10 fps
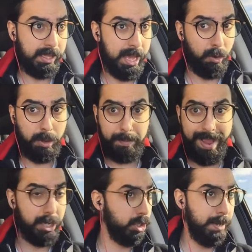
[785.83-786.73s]
how
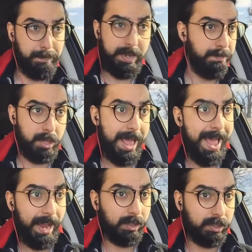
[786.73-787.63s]
compassionate people
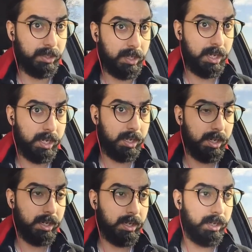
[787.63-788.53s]
act.
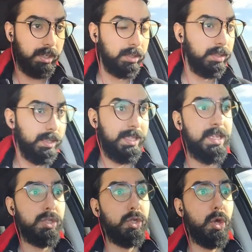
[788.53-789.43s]

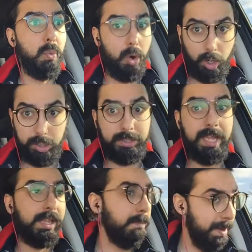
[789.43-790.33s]
These are the words
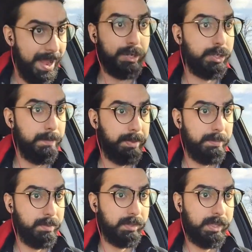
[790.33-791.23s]
that compassionate
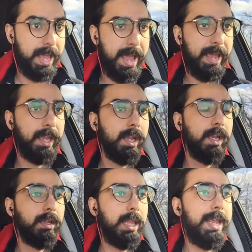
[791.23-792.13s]
people say.
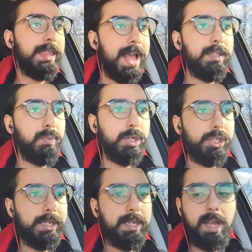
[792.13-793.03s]
Like, that's what
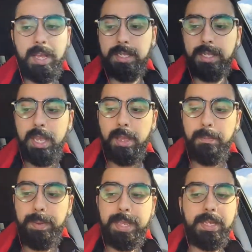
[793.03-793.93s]
she does,
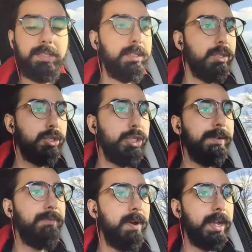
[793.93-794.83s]
because
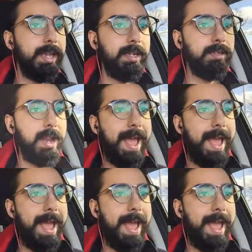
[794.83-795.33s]
she fucking